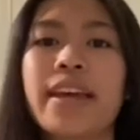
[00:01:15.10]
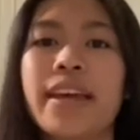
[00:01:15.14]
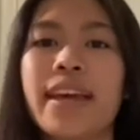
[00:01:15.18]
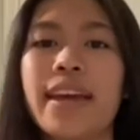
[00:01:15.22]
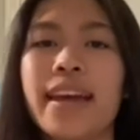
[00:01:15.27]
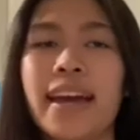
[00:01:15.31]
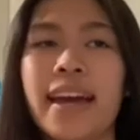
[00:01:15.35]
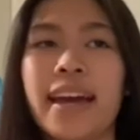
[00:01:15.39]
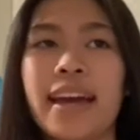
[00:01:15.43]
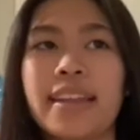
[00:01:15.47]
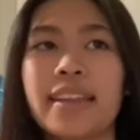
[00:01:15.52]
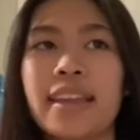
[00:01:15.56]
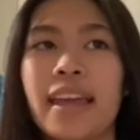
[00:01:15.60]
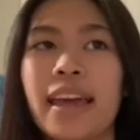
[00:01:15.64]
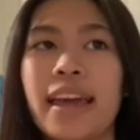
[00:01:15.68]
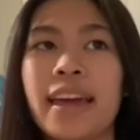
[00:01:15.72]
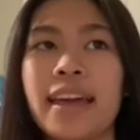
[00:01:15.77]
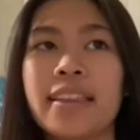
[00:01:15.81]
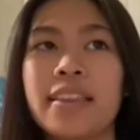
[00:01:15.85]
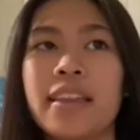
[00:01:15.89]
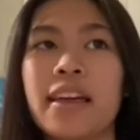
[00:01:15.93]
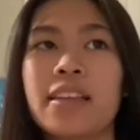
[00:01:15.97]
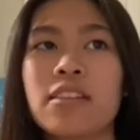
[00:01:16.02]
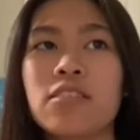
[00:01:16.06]
And
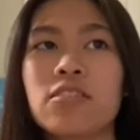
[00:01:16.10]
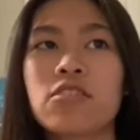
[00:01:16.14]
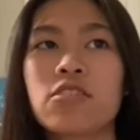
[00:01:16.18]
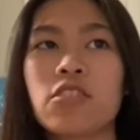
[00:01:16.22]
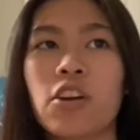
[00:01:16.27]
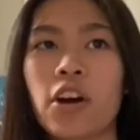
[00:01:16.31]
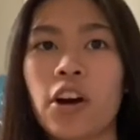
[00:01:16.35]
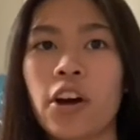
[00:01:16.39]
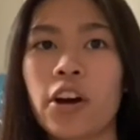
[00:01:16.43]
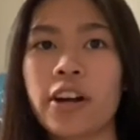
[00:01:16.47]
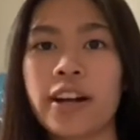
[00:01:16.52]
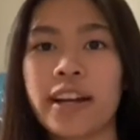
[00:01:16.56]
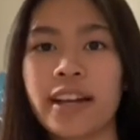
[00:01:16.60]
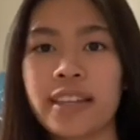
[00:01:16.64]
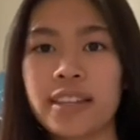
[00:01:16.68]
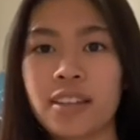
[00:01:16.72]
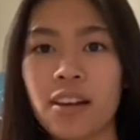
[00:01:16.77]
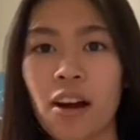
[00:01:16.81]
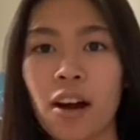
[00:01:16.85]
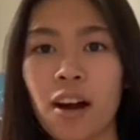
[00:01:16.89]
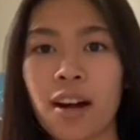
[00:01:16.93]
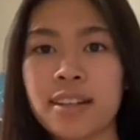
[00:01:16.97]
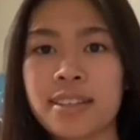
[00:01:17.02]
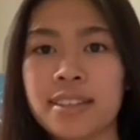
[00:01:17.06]
8 letters are an
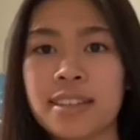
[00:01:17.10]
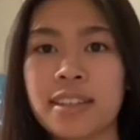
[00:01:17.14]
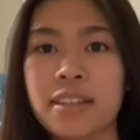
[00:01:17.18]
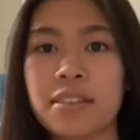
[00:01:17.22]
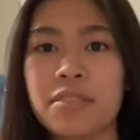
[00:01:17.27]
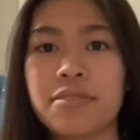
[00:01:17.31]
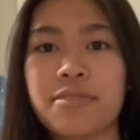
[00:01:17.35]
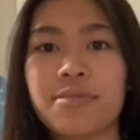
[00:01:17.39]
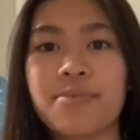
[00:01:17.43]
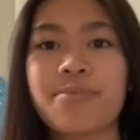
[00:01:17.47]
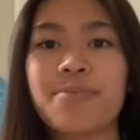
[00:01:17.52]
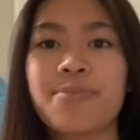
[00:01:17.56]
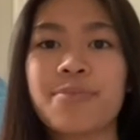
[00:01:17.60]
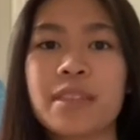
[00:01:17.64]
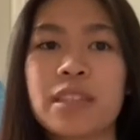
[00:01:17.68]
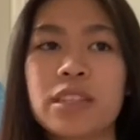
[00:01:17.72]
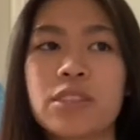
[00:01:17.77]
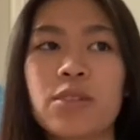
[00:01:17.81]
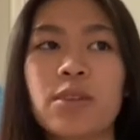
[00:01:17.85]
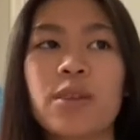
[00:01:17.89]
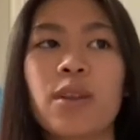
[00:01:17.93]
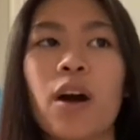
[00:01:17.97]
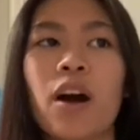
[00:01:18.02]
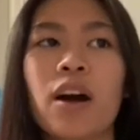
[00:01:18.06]
octave.
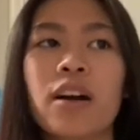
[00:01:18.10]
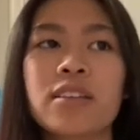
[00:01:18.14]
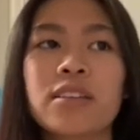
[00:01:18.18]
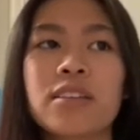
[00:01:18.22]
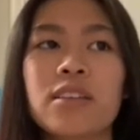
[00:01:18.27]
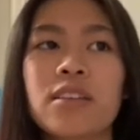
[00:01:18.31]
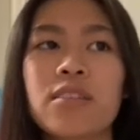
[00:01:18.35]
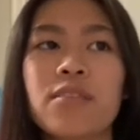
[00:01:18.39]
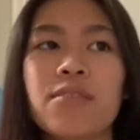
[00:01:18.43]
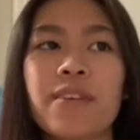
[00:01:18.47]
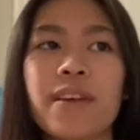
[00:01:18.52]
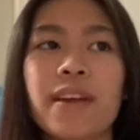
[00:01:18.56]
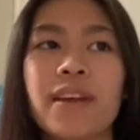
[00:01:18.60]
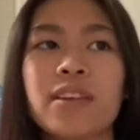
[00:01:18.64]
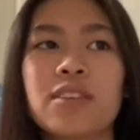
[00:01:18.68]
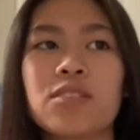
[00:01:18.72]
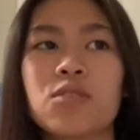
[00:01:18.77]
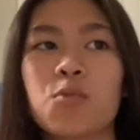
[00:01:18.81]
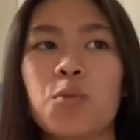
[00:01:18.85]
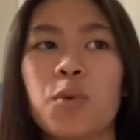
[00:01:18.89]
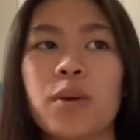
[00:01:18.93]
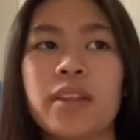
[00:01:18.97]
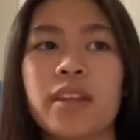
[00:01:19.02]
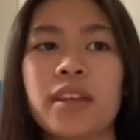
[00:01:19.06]
So an octave
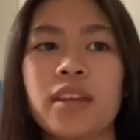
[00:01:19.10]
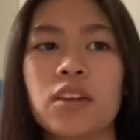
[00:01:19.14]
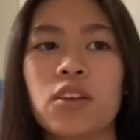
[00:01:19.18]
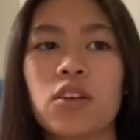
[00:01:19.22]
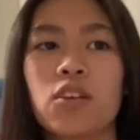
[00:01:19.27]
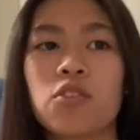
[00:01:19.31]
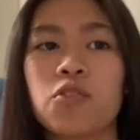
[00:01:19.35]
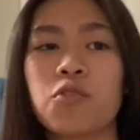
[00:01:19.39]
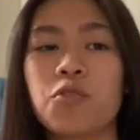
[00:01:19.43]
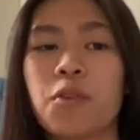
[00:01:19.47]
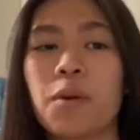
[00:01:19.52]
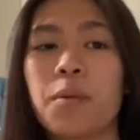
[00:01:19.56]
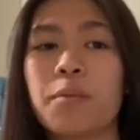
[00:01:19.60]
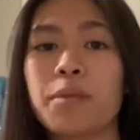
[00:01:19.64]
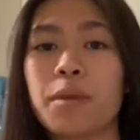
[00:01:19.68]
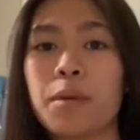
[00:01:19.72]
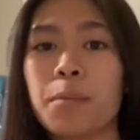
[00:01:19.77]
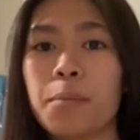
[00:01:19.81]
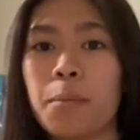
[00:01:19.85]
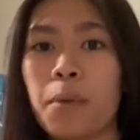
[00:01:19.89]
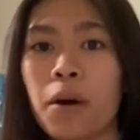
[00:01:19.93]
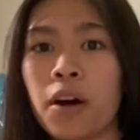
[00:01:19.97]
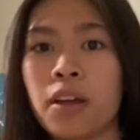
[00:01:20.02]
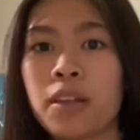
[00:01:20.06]
is when it goes from the
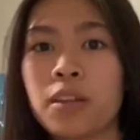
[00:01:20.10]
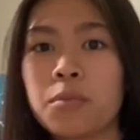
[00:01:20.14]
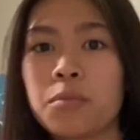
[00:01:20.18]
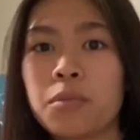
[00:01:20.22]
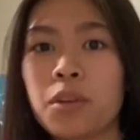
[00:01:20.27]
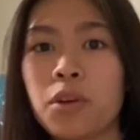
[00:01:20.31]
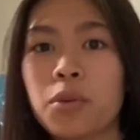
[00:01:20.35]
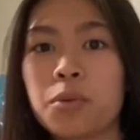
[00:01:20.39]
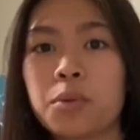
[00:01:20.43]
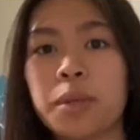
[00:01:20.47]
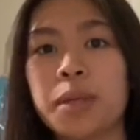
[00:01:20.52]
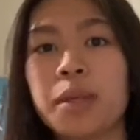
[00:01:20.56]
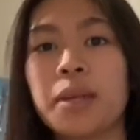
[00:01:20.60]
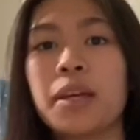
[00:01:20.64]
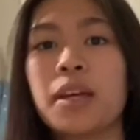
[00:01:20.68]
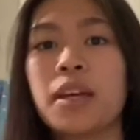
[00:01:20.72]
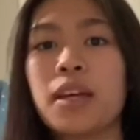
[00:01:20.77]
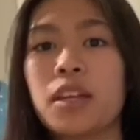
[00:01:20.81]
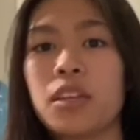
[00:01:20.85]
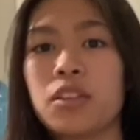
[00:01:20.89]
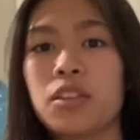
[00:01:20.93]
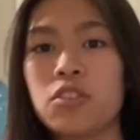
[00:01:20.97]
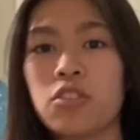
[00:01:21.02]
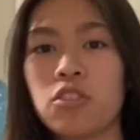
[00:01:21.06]
bottom note
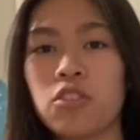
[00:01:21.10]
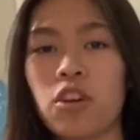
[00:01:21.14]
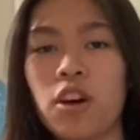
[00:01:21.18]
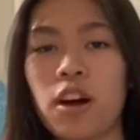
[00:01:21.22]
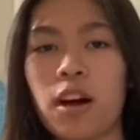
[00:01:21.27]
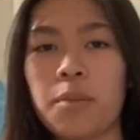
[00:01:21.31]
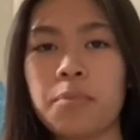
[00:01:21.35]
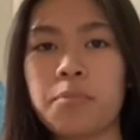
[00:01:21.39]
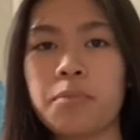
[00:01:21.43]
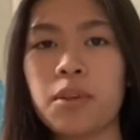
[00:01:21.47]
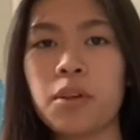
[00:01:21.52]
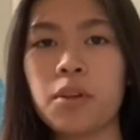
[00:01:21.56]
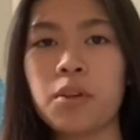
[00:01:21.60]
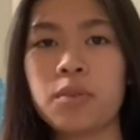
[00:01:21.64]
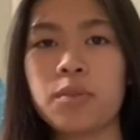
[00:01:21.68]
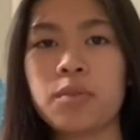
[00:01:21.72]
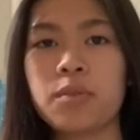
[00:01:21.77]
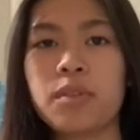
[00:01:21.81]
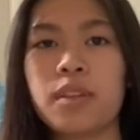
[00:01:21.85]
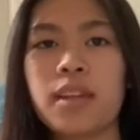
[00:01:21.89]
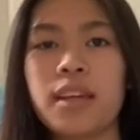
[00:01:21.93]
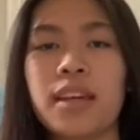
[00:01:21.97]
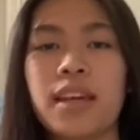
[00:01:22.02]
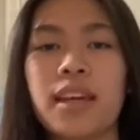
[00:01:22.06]
to the top note,
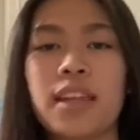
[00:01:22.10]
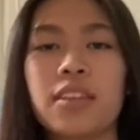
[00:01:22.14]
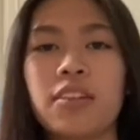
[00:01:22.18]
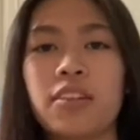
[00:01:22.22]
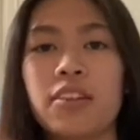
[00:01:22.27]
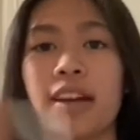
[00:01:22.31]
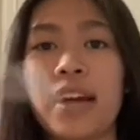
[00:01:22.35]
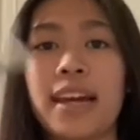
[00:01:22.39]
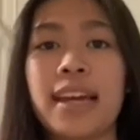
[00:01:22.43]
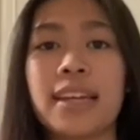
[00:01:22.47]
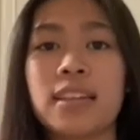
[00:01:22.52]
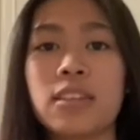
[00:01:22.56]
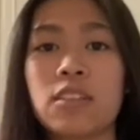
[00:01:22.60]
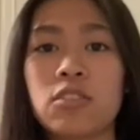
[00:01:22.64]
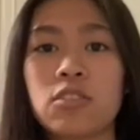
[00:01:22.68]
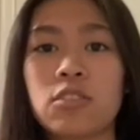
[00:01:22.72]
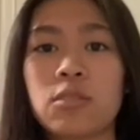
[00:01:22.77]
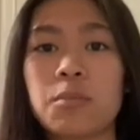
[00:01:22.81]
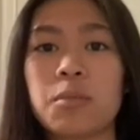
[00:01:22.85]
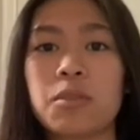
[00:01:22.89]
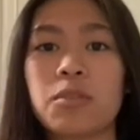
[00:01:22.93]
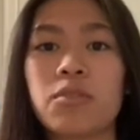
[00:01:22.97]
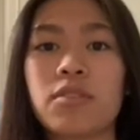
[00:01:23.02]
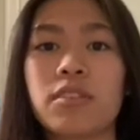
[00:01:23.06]
and there are 8 notes in
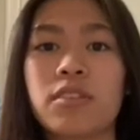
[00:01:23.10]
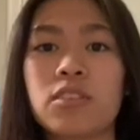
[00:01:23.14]
between.